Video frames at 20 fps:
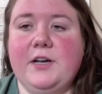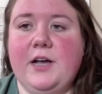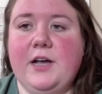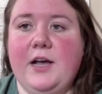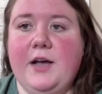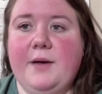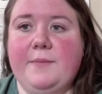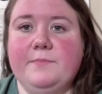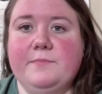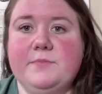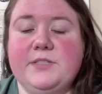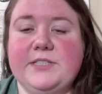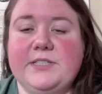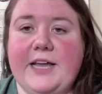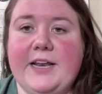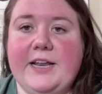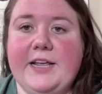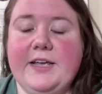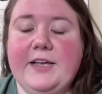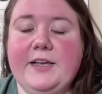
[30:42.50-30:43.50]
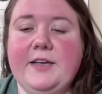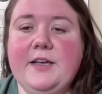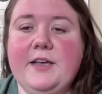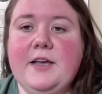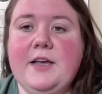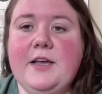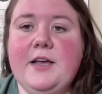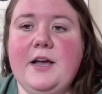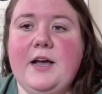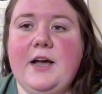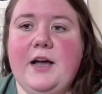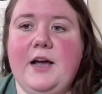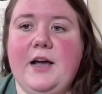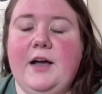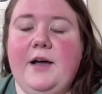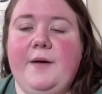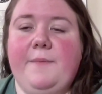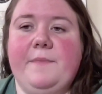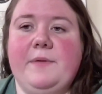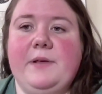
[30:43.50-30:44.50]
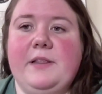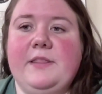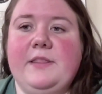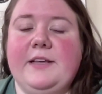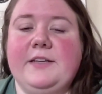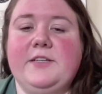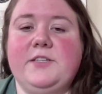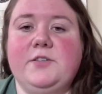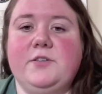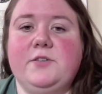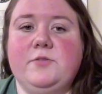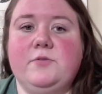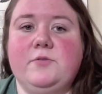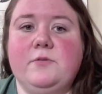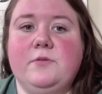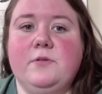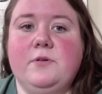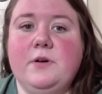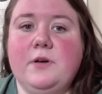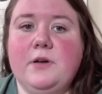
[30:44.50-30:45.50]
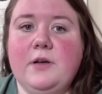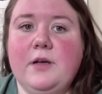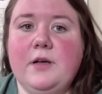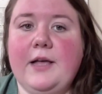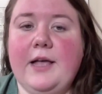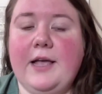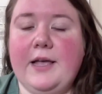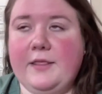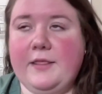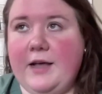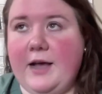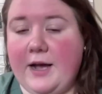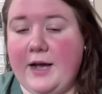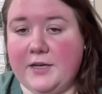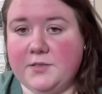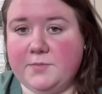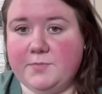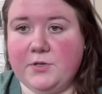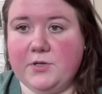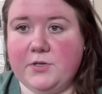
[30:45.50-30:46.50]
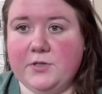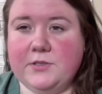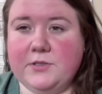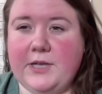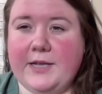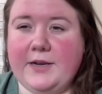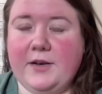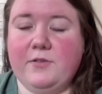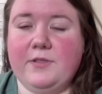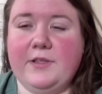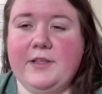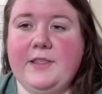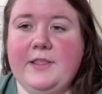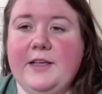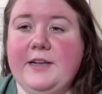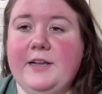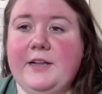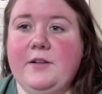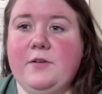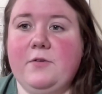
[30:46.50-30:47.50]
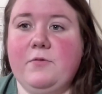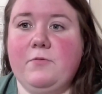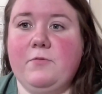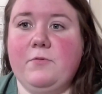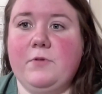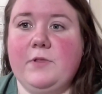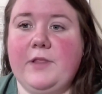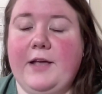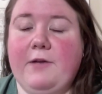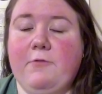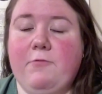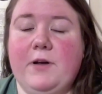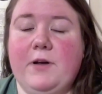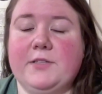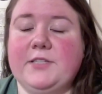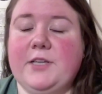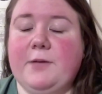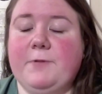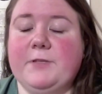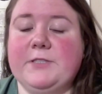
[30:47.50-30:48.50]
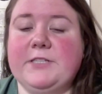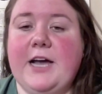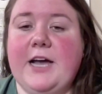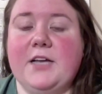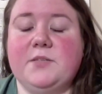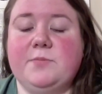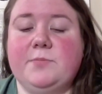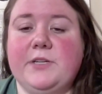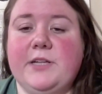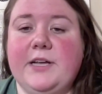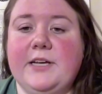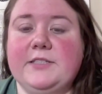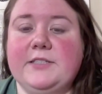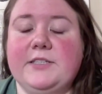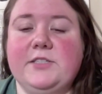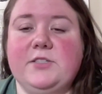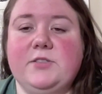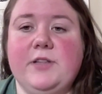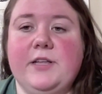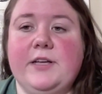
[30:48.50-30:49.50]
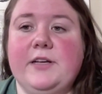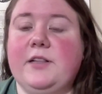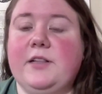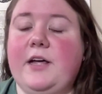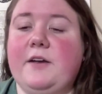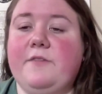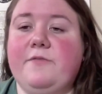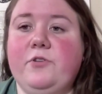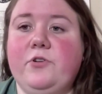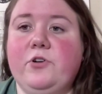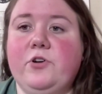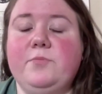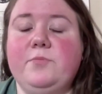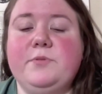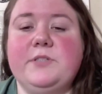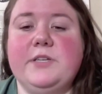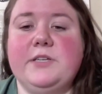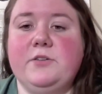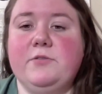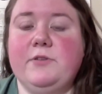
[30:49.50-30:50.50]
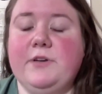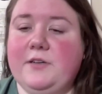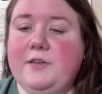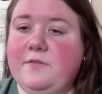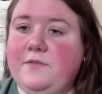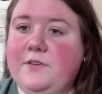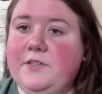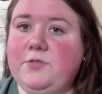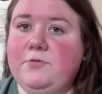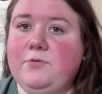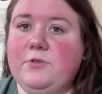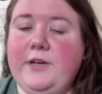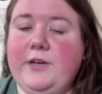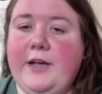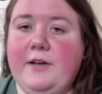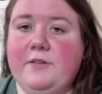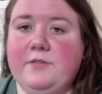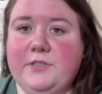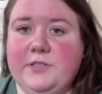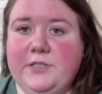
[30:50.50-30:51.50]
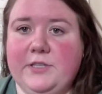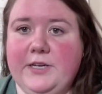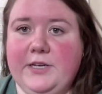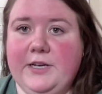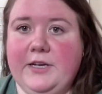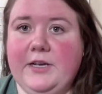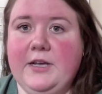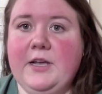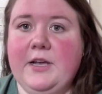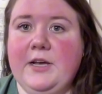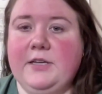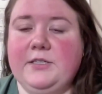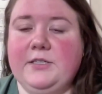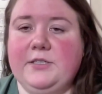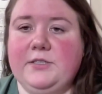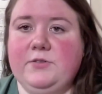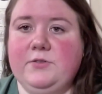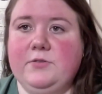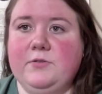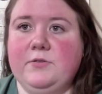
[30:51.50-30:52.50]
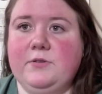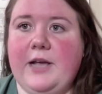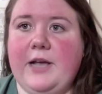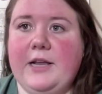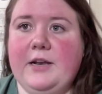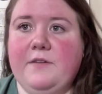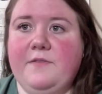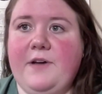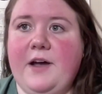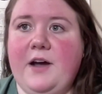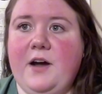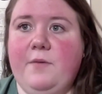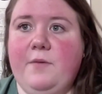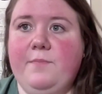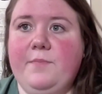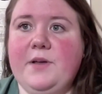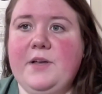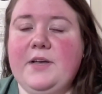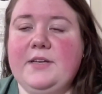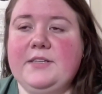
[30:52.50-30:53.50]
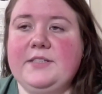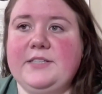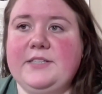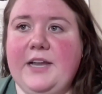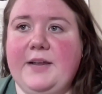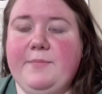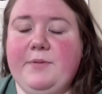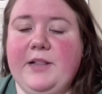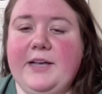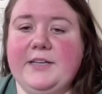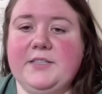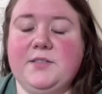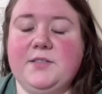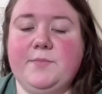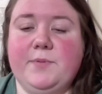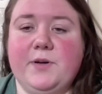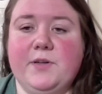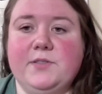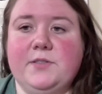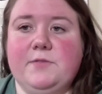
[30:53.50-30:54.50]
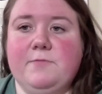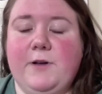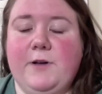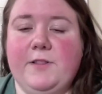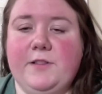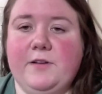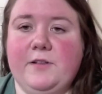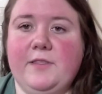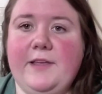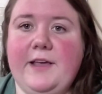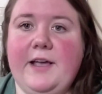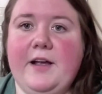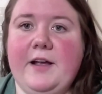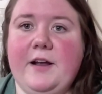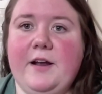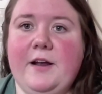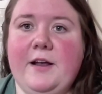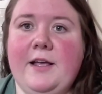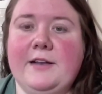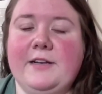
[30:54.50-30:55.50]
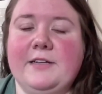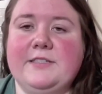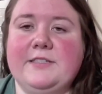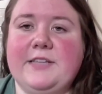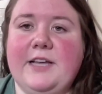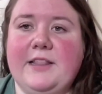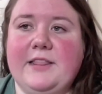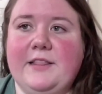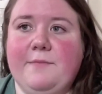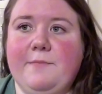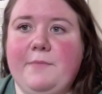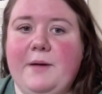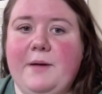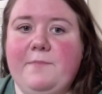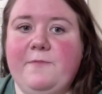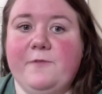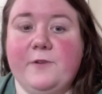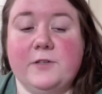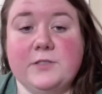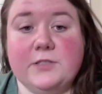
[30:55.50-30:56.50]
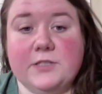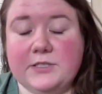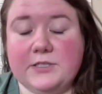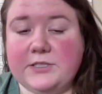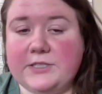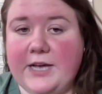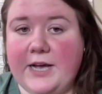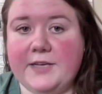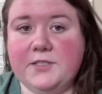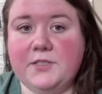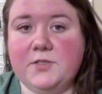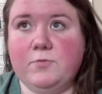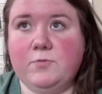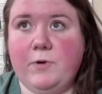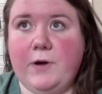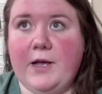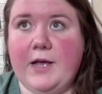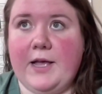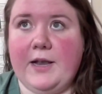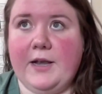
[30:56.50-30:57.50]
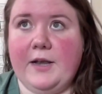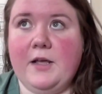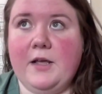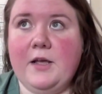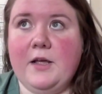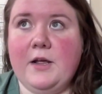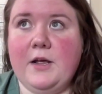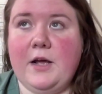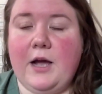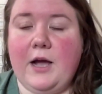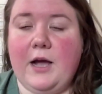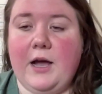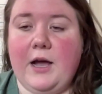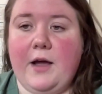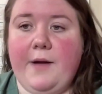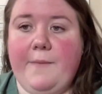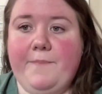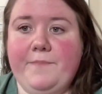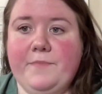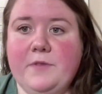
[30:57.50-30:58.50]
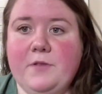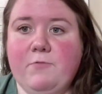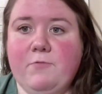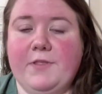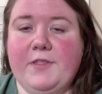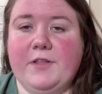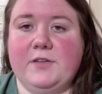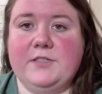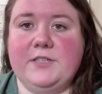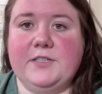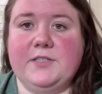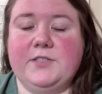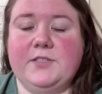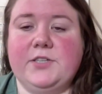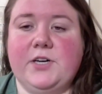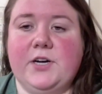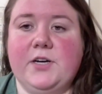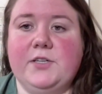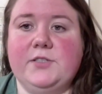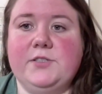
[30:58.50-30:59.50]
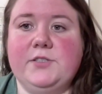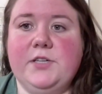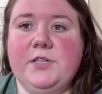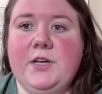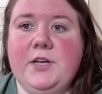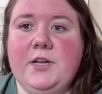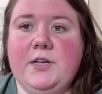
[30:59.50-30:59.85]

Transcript: setting. They do in the hospitals. I know that they like while someone's hospitalized, they do like a lot of groups. They do individual counseling to kind of help stabilize the person while they're there and to set them up for success when they're discharged. So